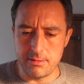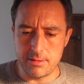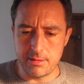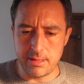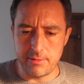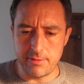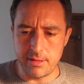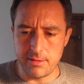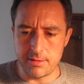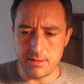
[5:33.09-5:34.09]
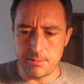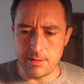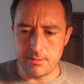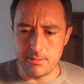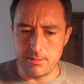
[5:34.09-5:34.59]
So I kind of feel like there's going
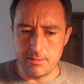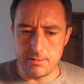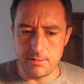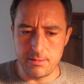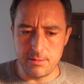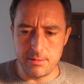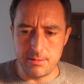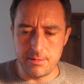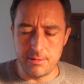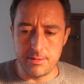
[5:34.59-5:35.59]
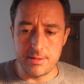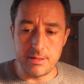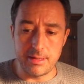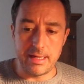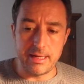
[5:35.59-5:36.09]
to be
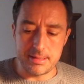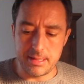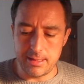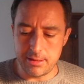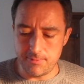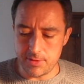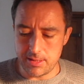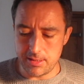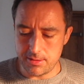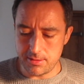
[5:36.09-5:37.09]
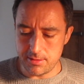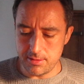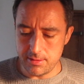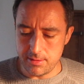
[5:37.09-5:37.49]
certainly heart-to-heart conversations.